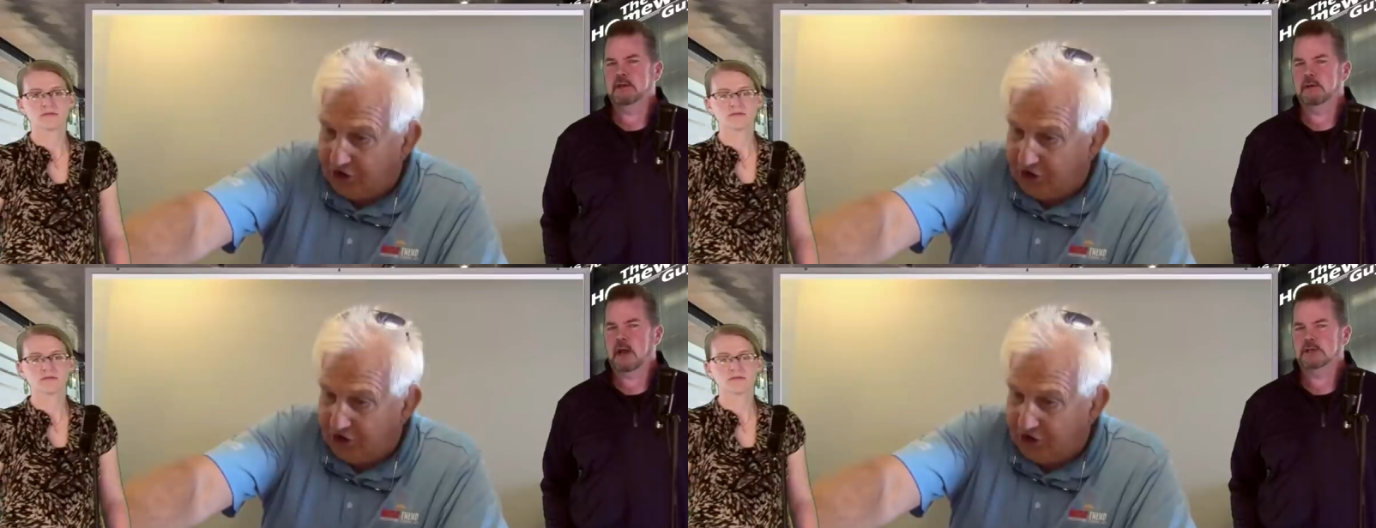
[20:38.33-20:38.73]

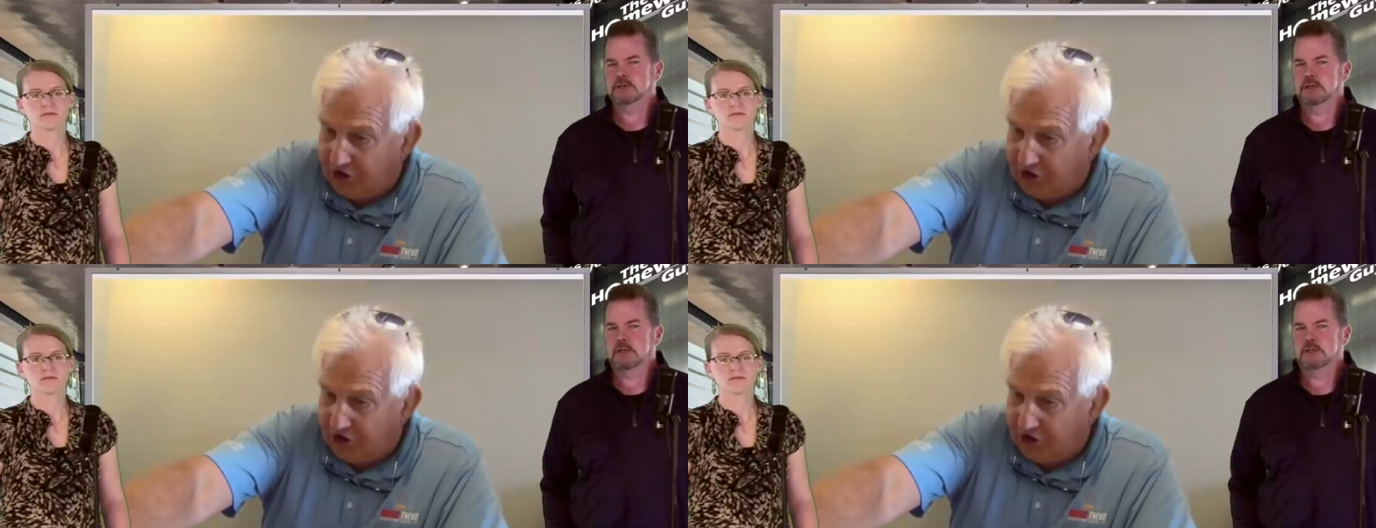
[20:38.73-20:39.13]

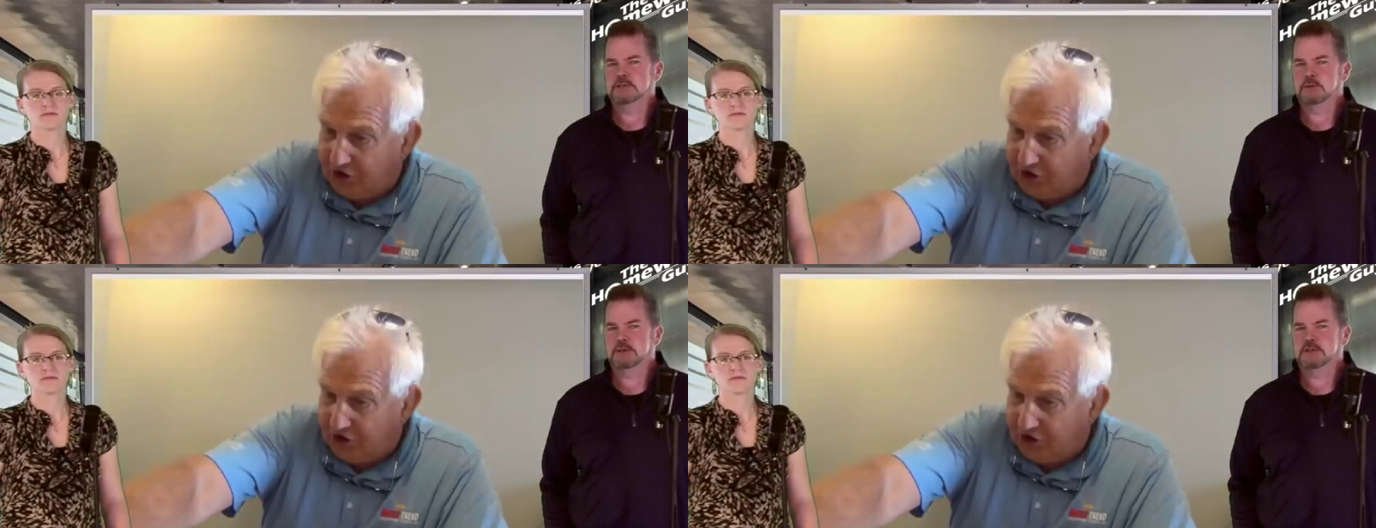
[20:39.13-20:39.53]
Speaker 1: interaction
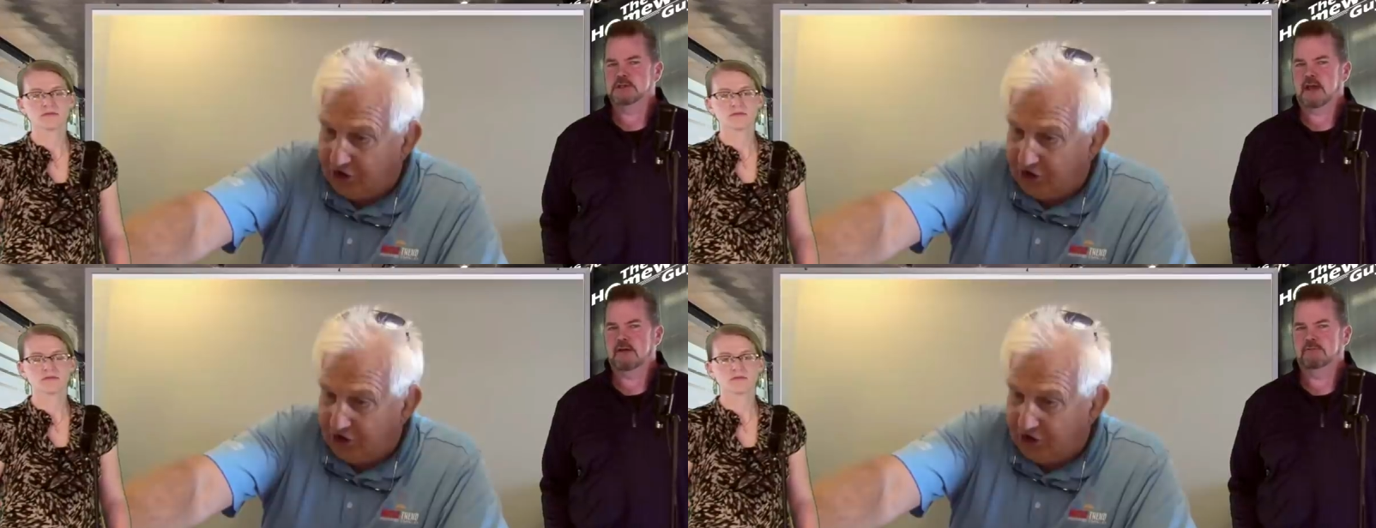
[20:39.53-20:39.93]
is with the
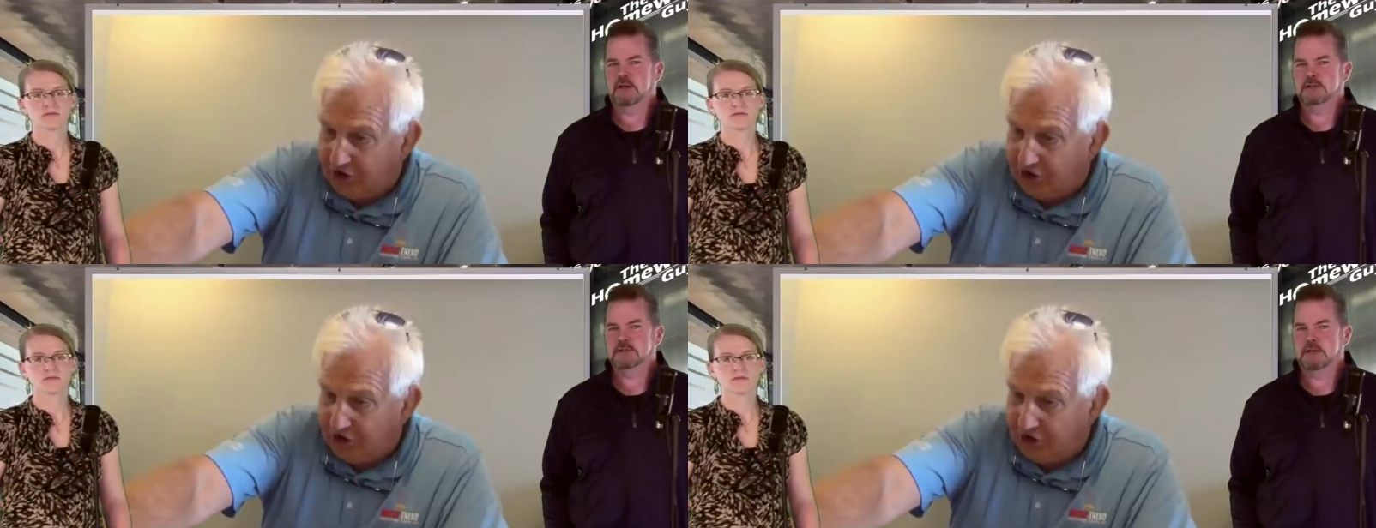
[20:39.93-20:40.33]
staff
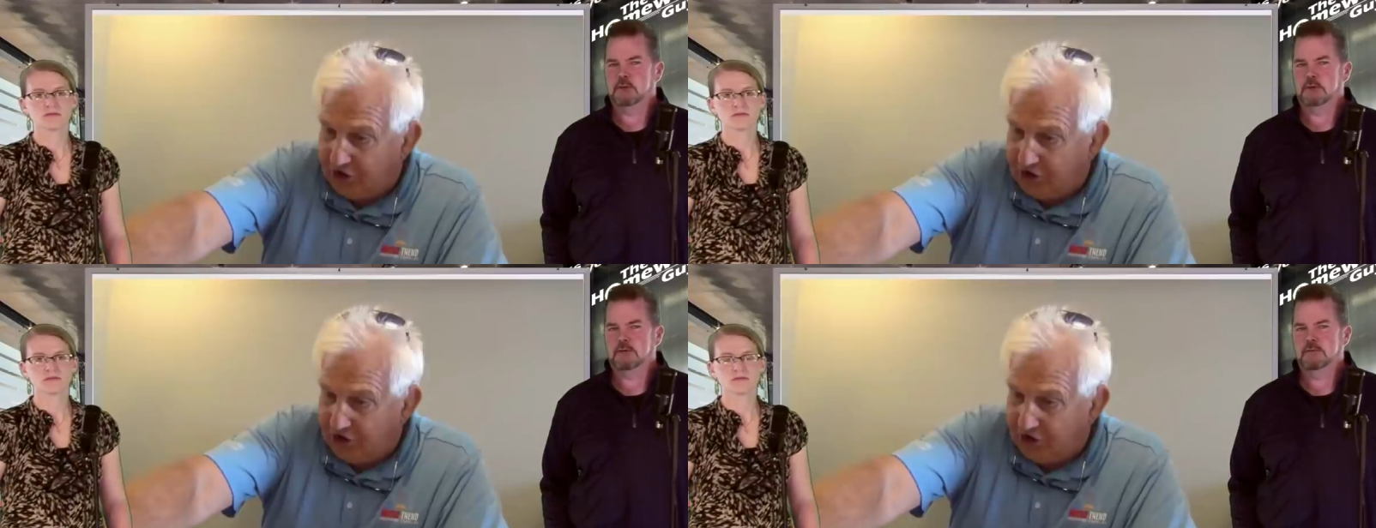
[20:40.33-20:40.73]
that he's
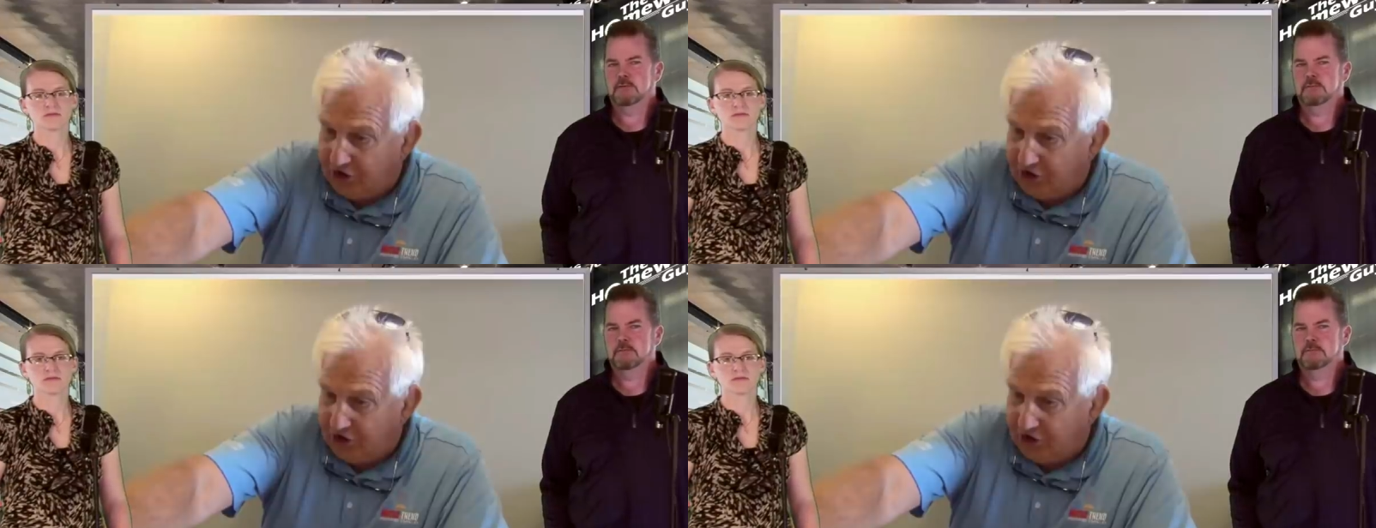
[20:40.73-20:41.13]
sitting with
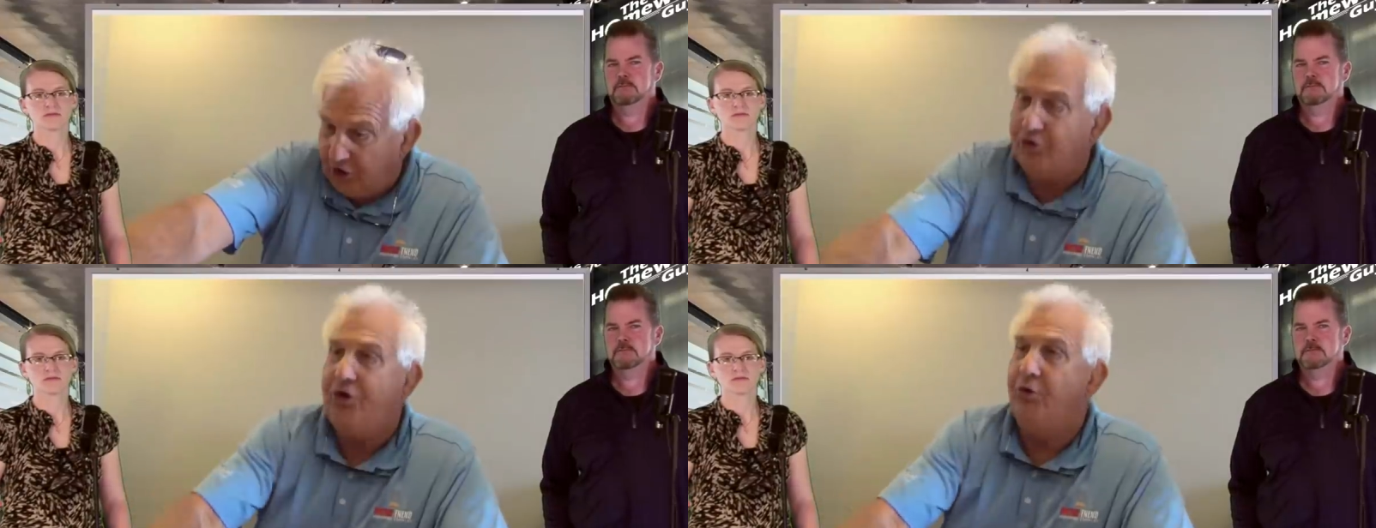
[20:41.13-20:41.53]

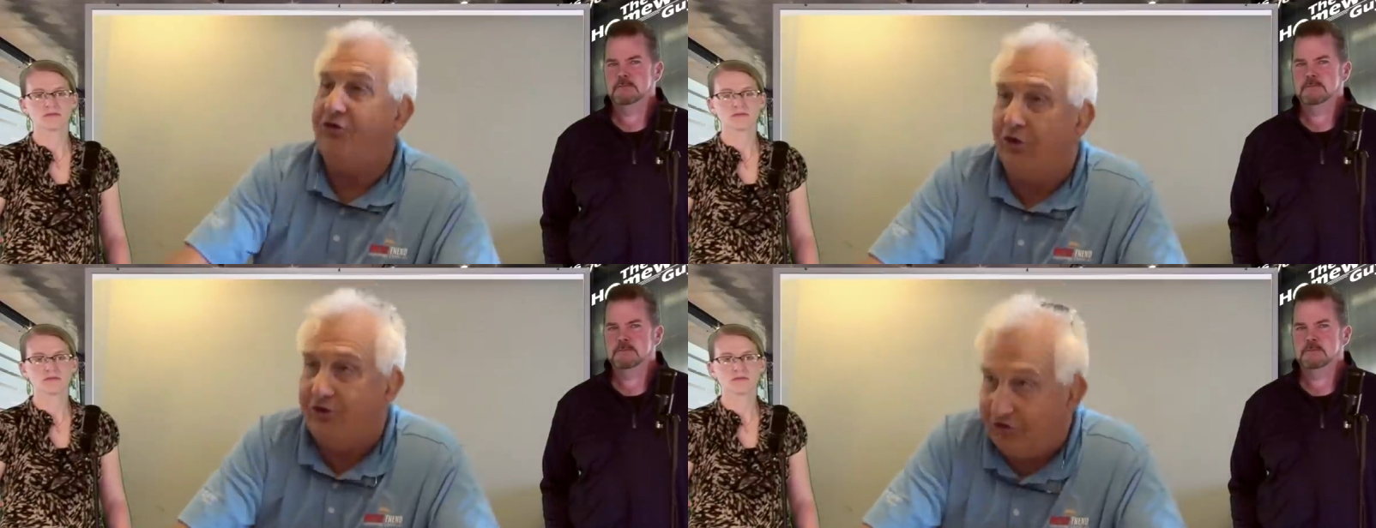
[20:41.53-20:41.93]
Speaker 2: what
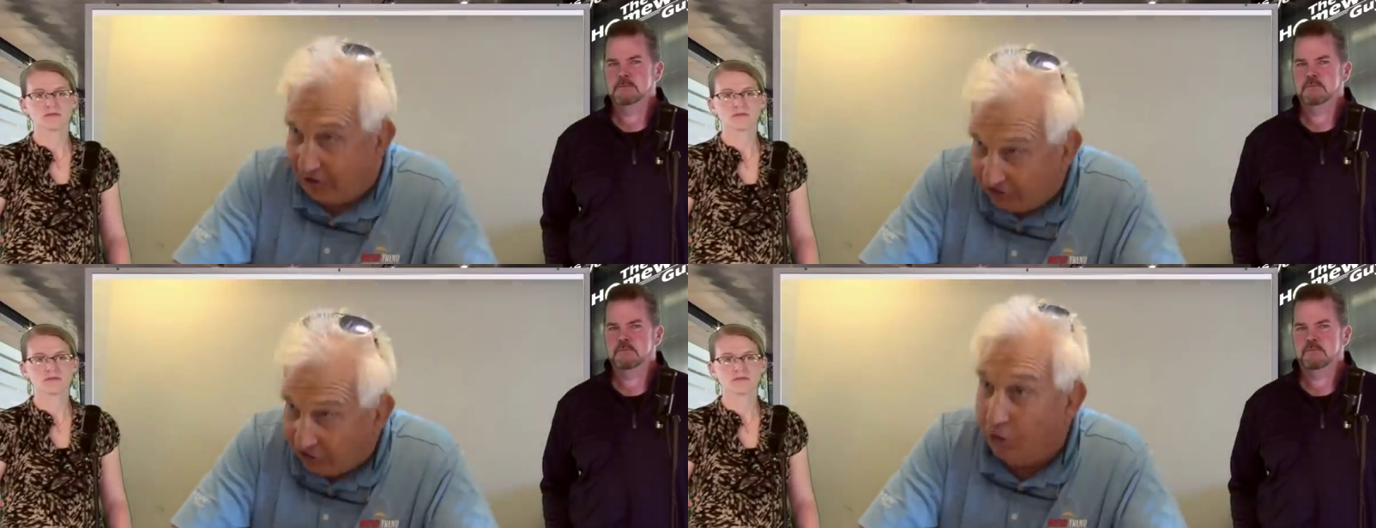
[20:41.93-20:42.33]
you were doing
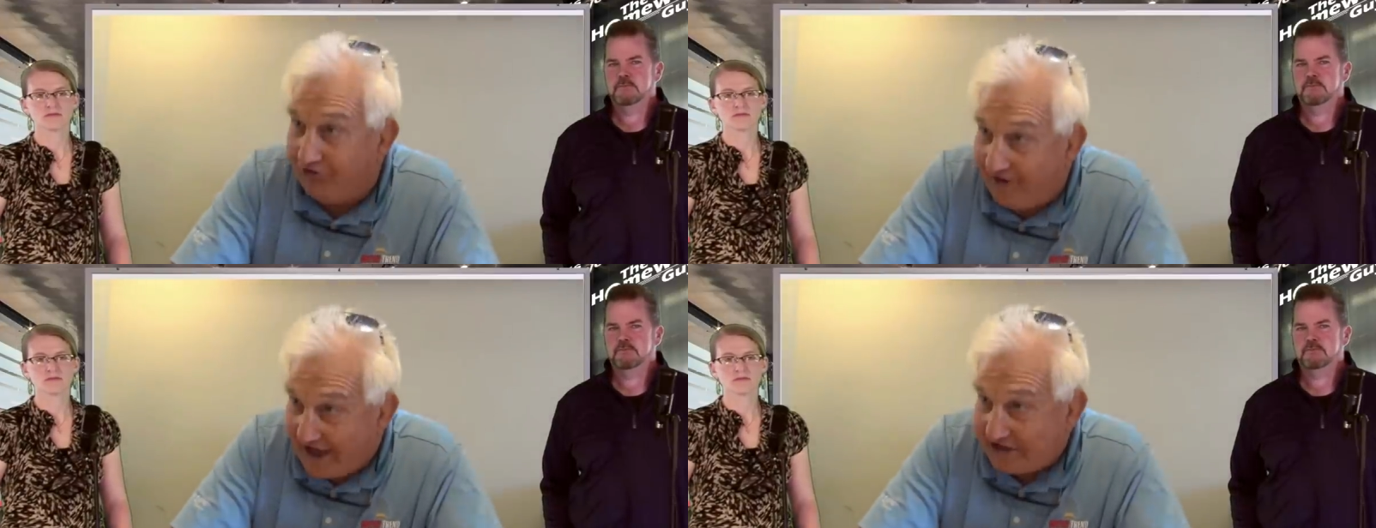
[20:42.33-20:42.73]
is, is,
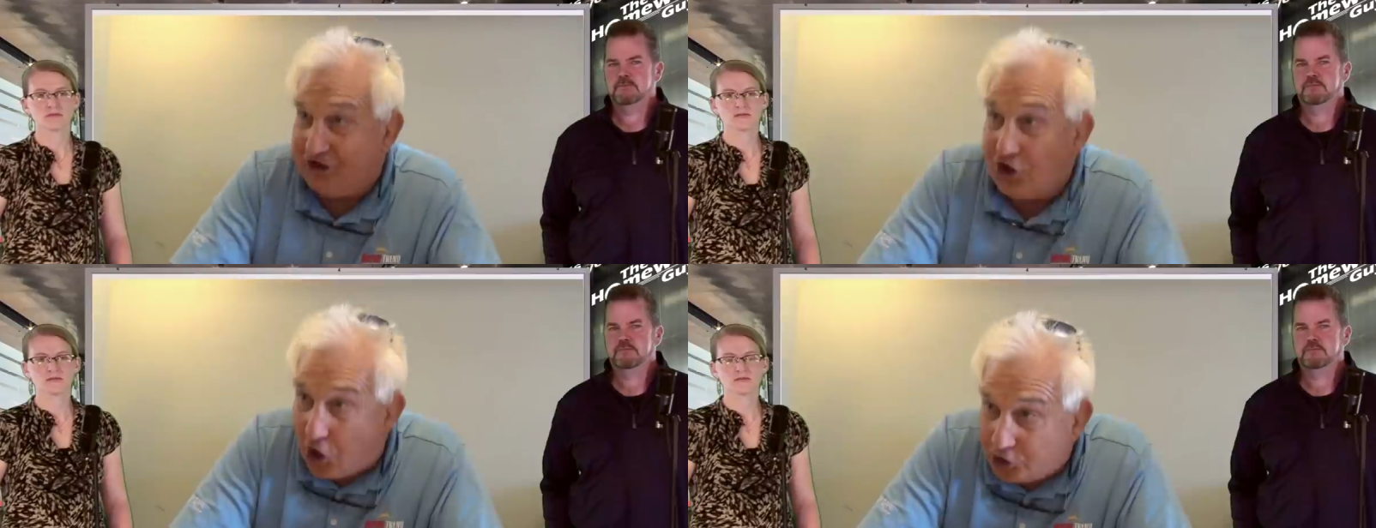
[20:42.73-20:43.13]
is
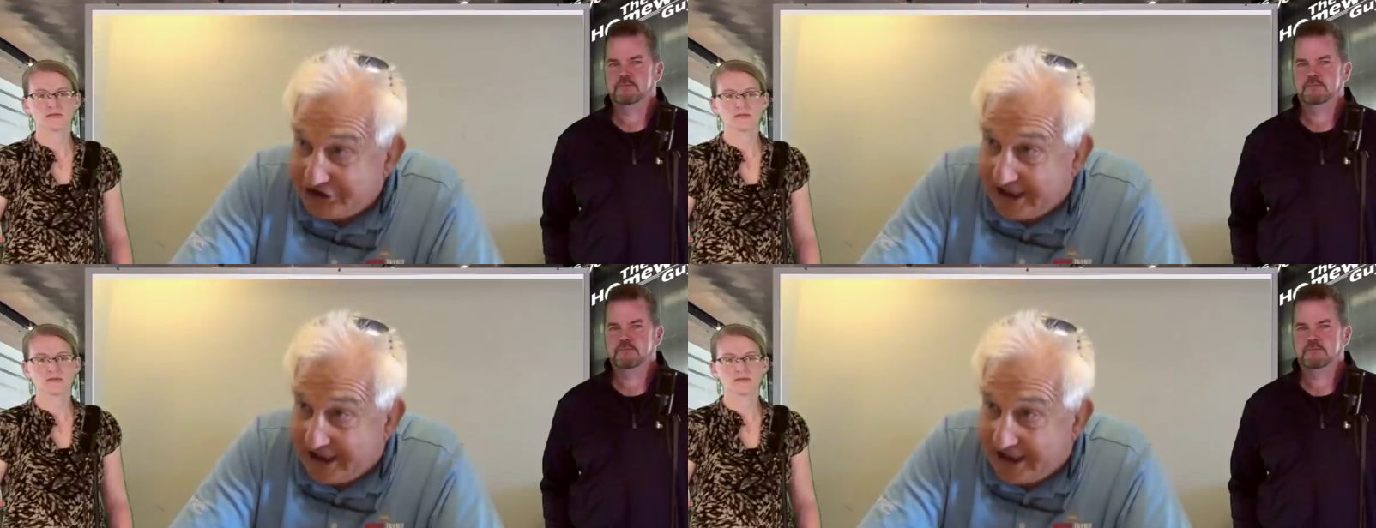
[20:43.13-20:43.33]
old-fashioned